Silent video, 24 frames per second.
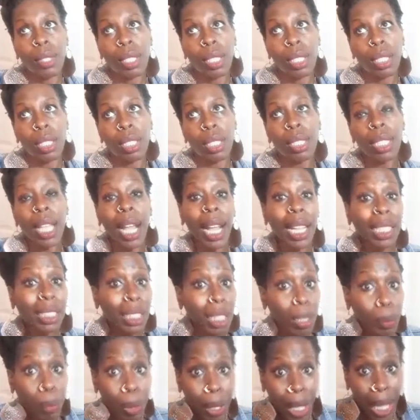
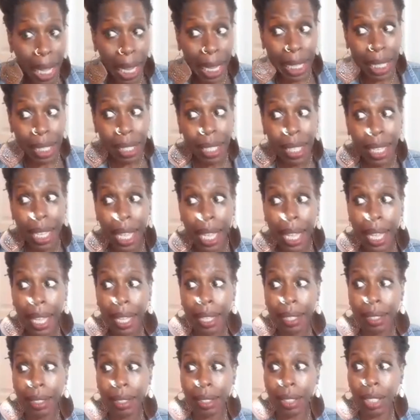non-compliance he
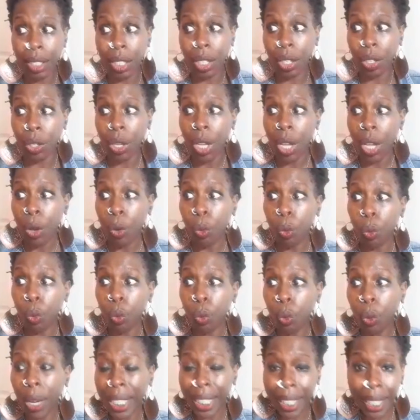has,
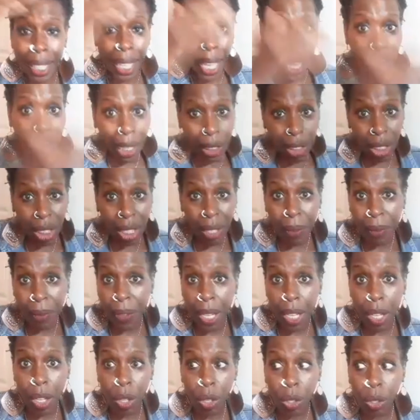what he actually
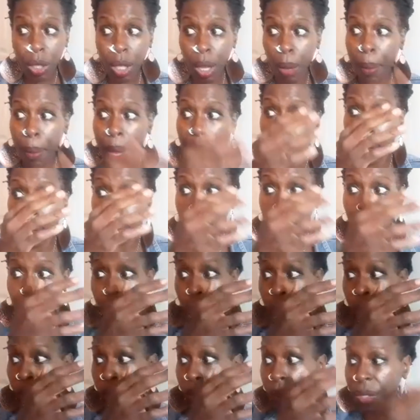feels about
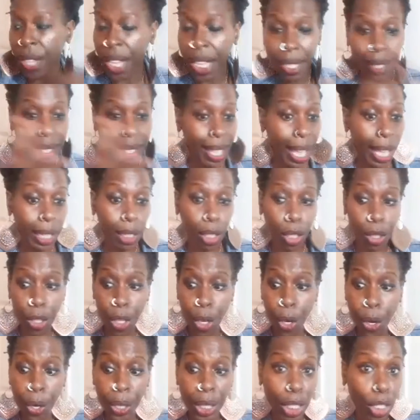this, that, and the
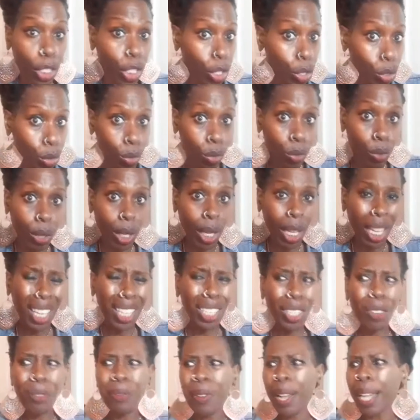third, and you
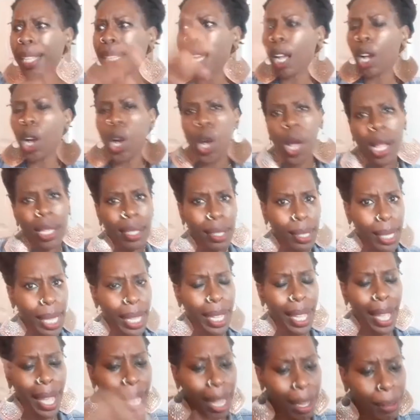find out all of
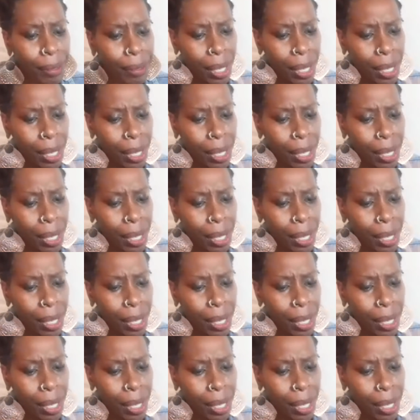that after